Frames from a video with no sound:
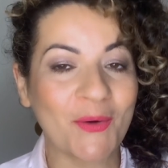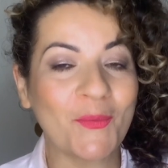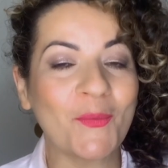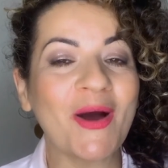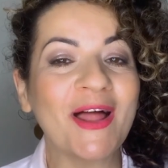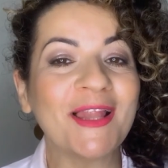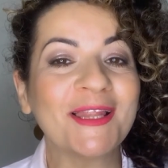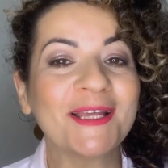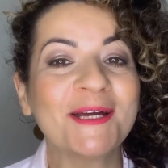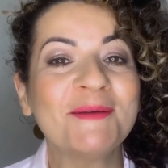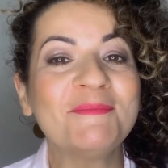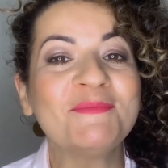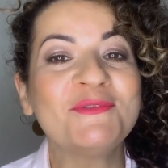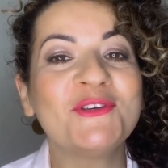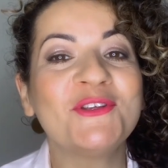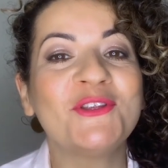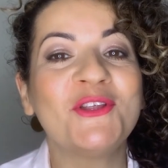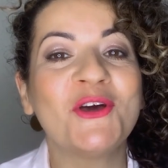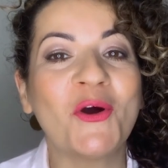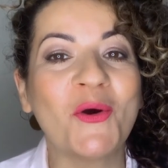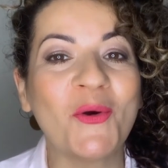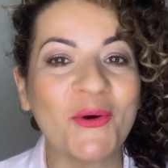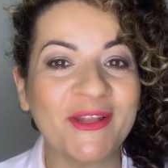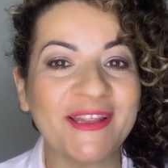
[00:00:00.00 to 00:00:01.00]
Welcome to
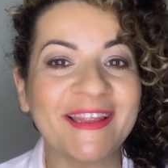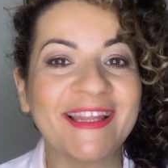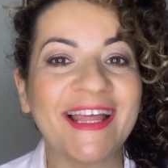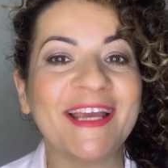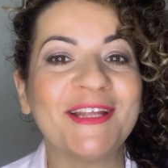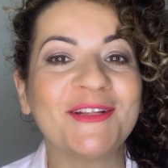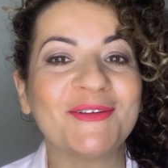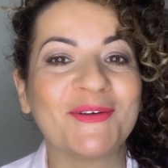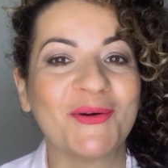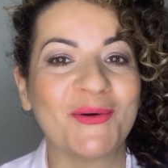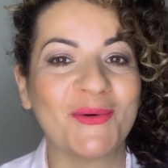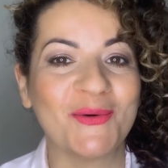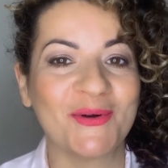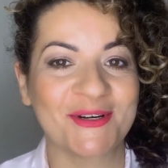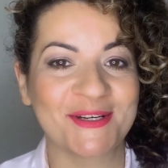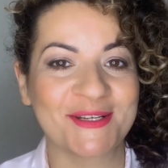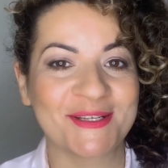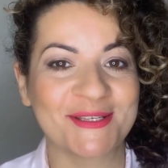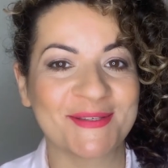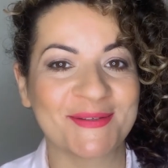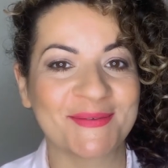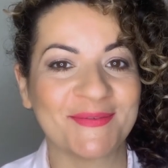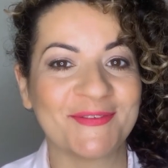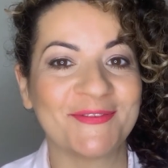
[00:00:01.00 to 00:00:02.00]
the online
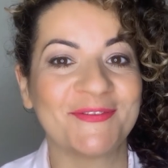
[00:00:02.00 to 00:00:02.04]
course,